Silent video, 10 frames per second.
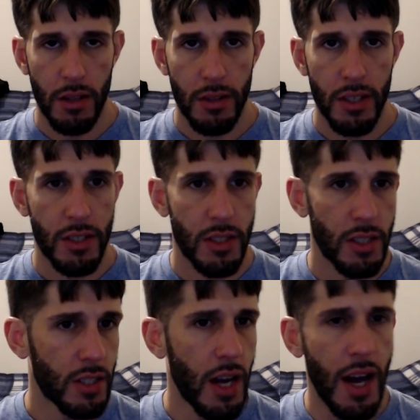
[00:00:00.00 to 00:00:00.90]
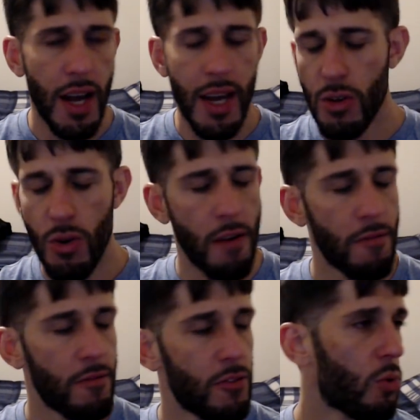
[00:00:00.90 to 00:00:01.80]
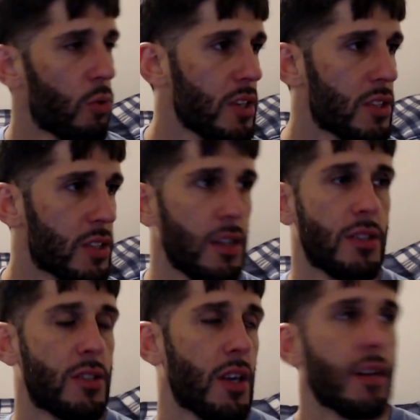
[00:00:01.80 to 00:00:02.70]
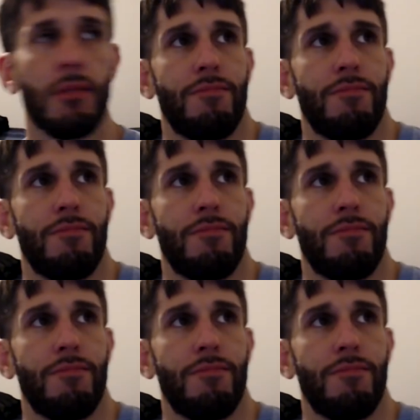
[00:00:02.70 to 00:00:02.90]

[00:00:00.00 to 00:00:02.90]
This guy, you have no reason. It's like